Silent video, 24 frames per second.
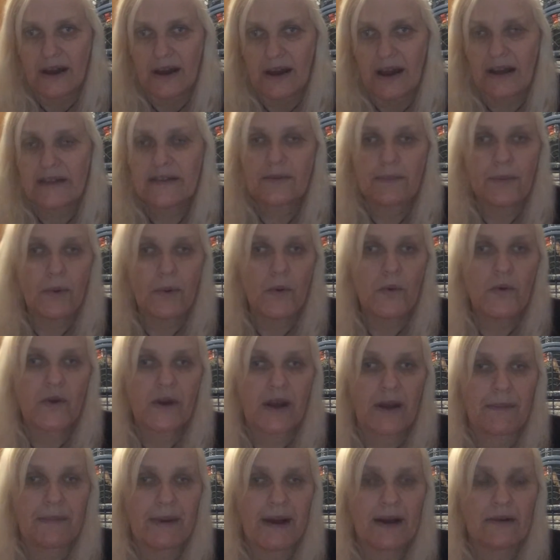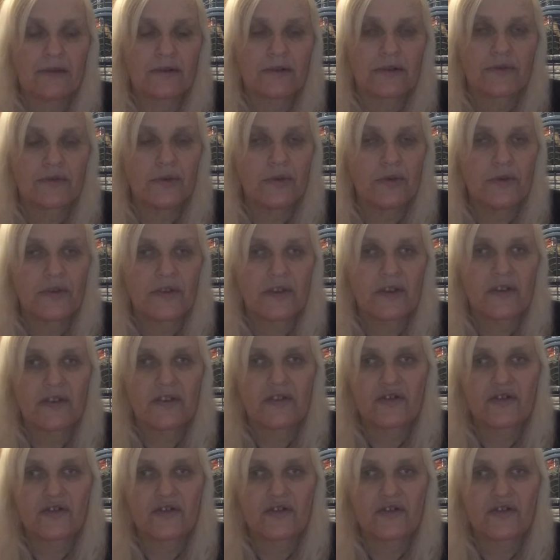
and spoke about Rosa's